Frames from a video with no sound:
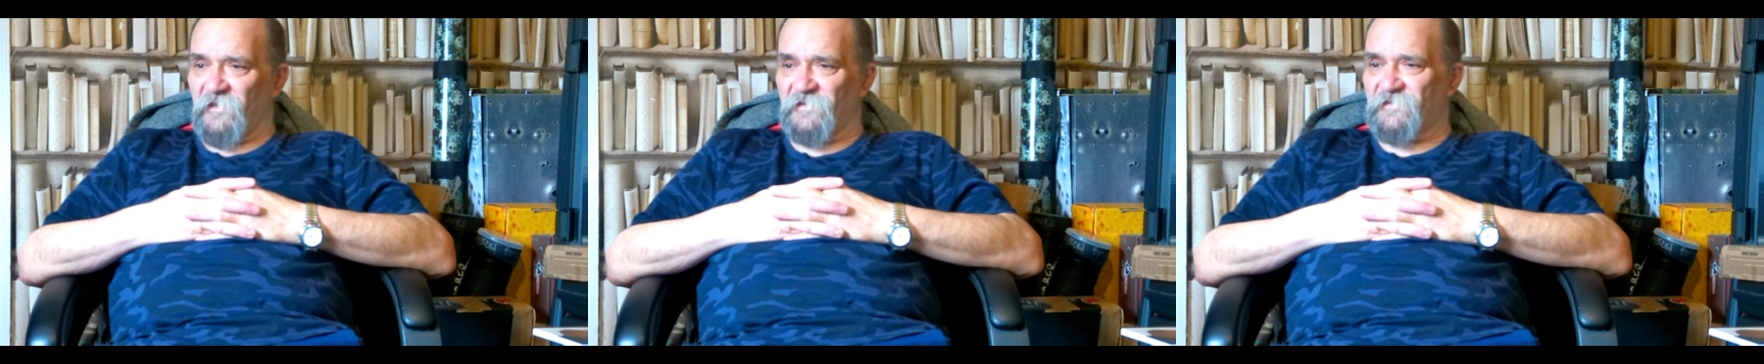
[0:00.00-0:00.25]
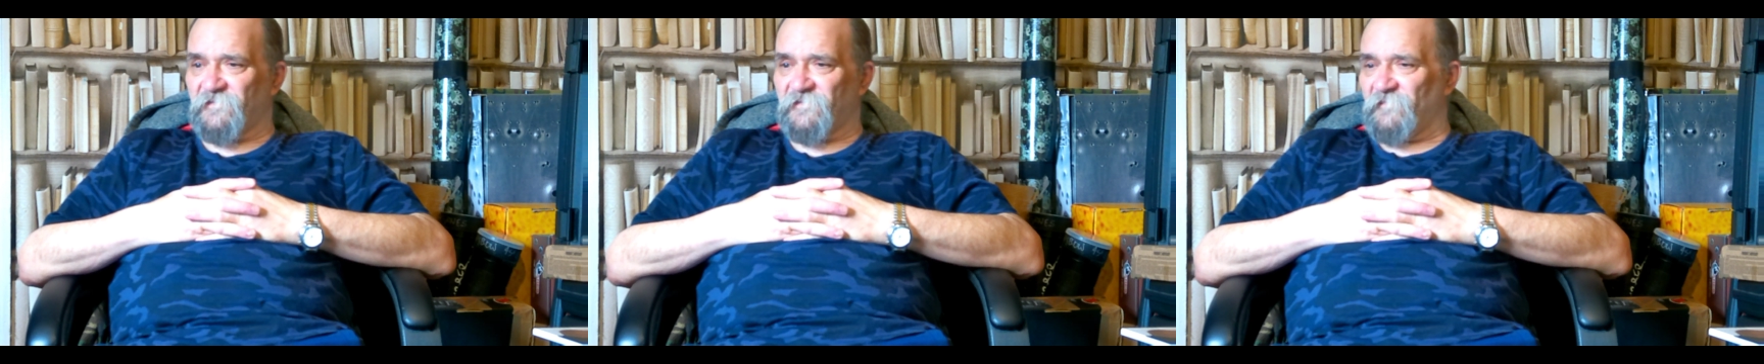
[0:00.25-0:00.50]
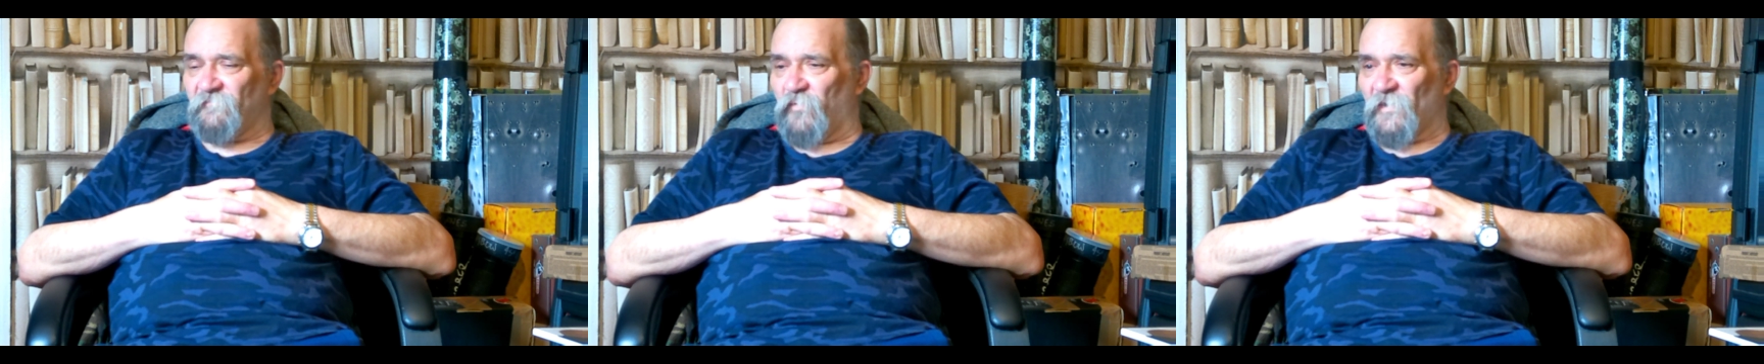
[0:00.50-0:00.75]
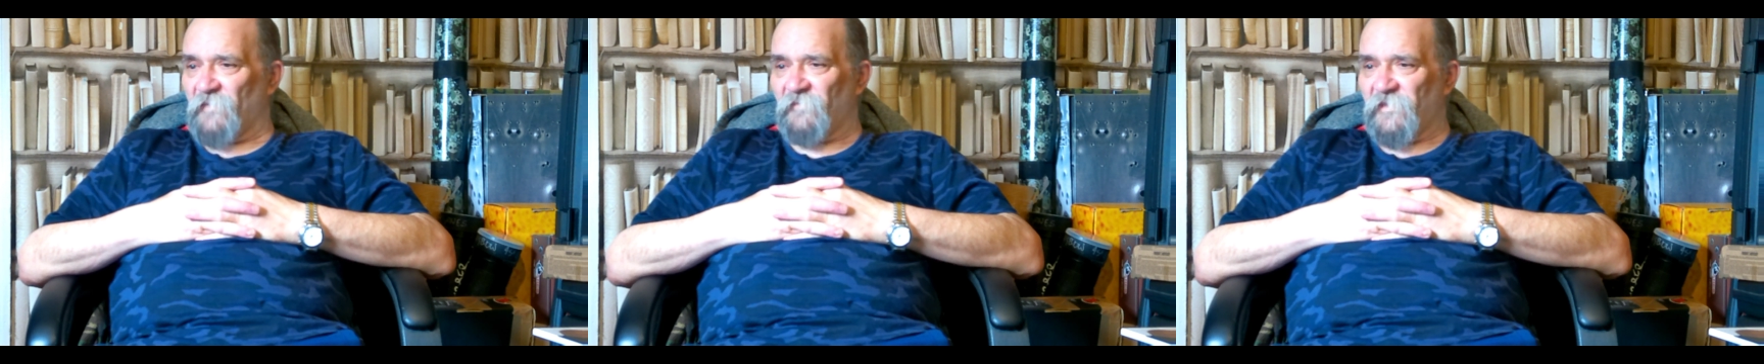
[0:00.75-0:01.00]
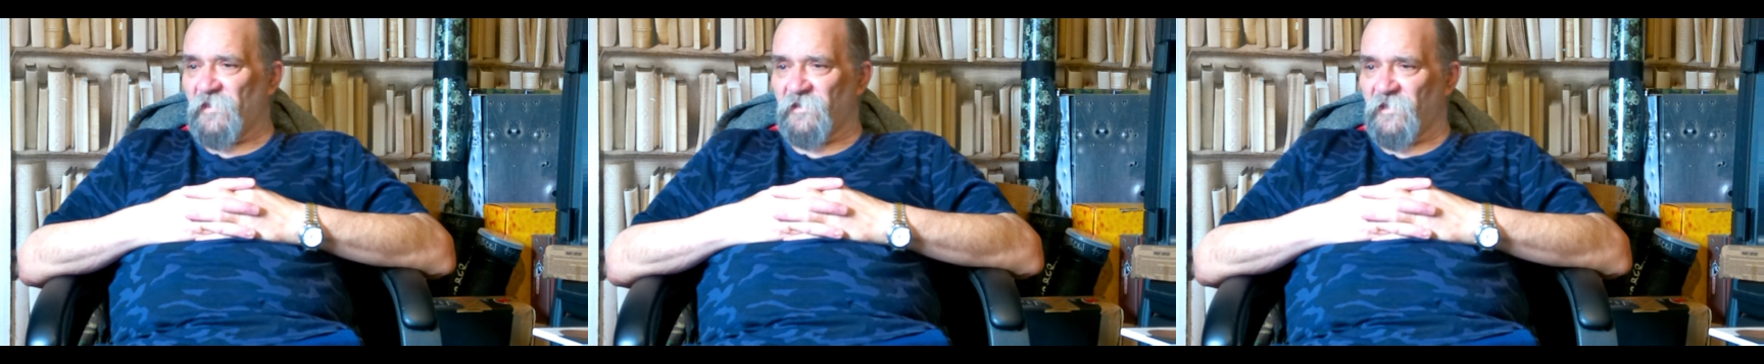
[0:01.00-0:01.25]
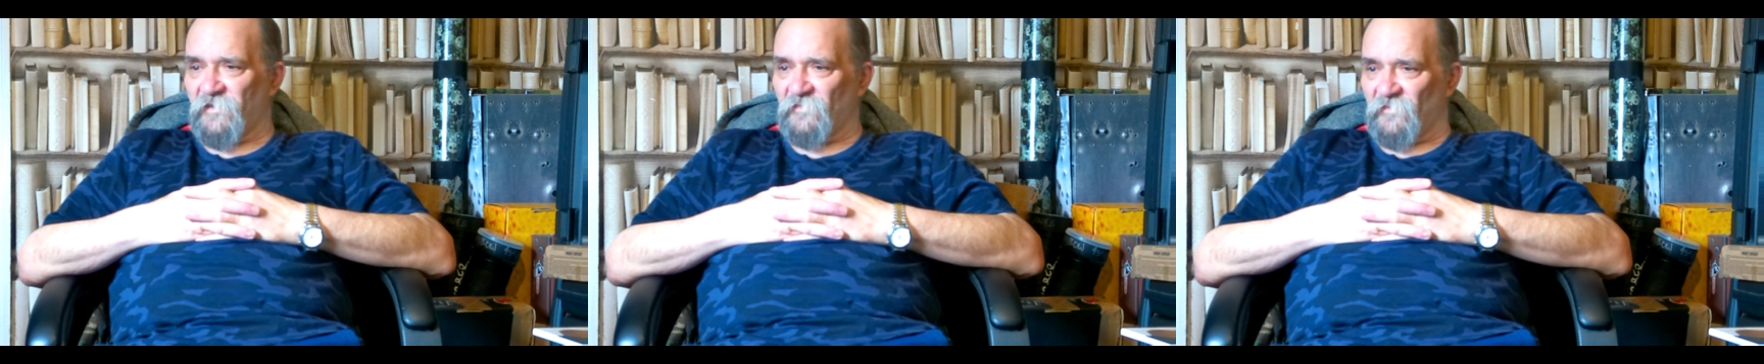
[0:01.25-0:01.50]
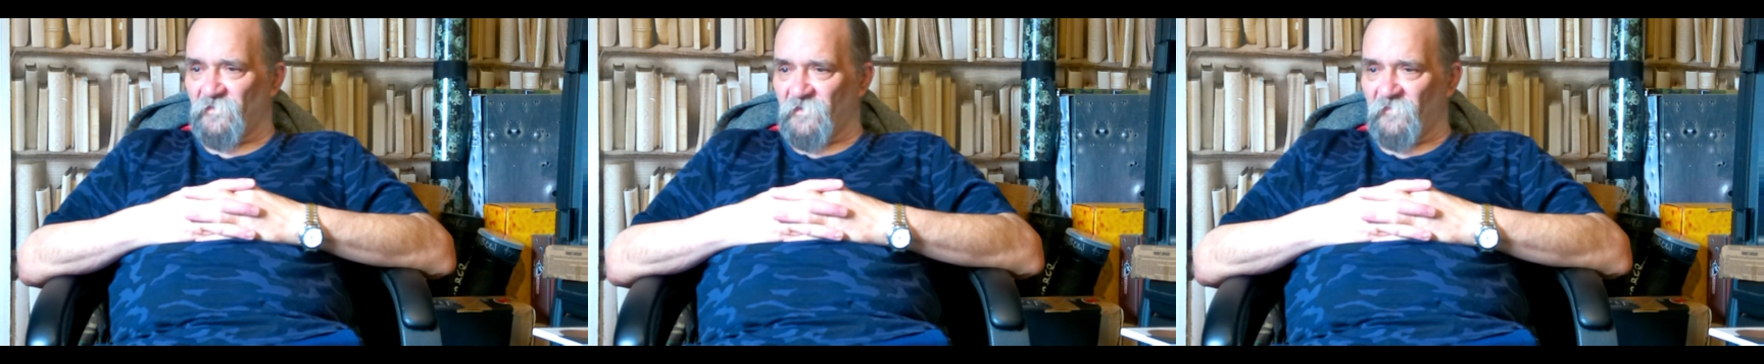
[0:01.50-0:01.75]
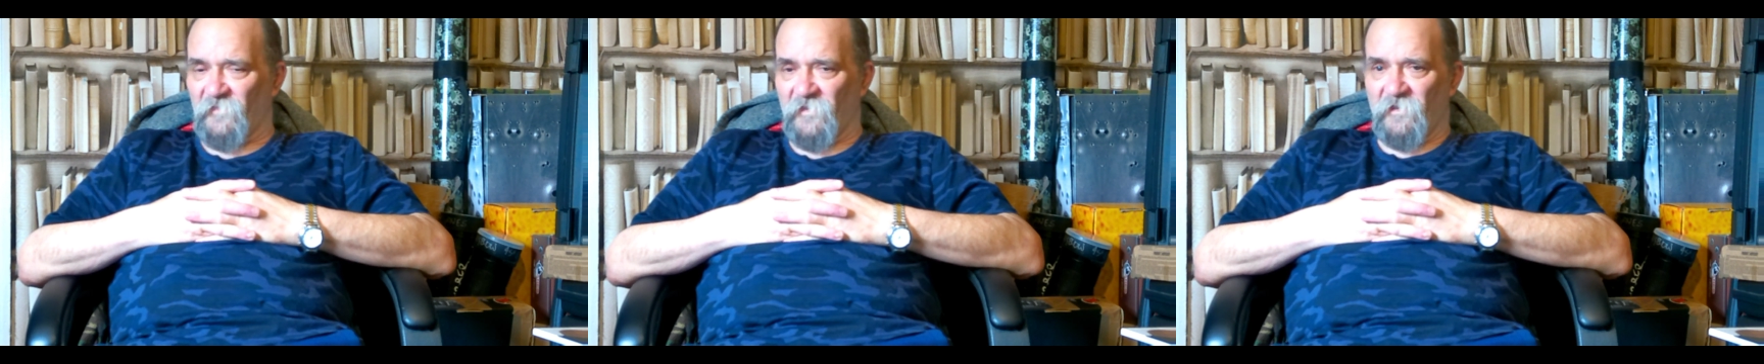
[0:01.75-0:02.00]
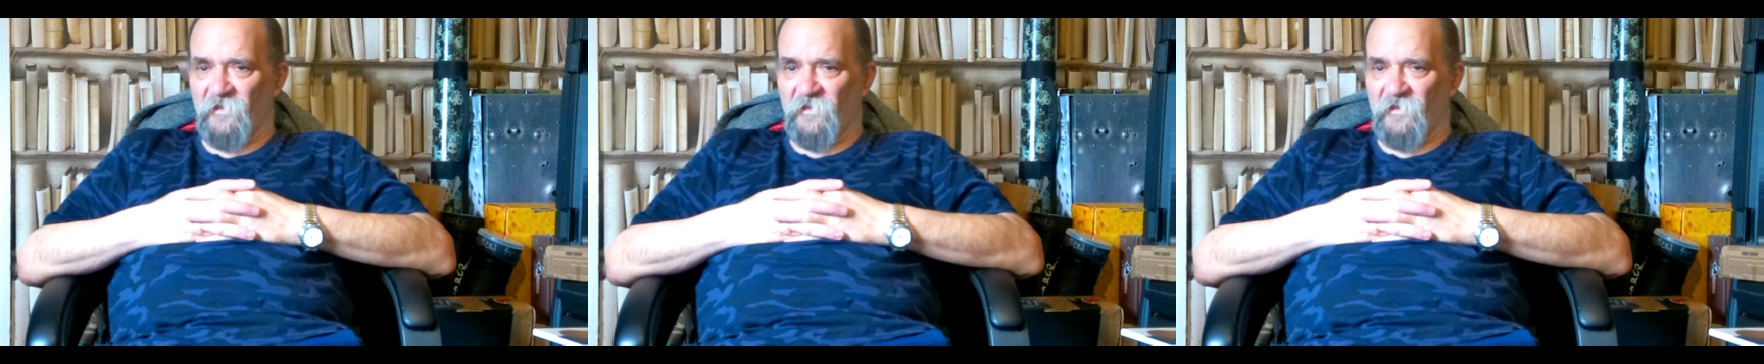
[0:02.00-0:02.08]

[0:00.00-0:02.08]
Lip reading: it's whatever you can get hold of,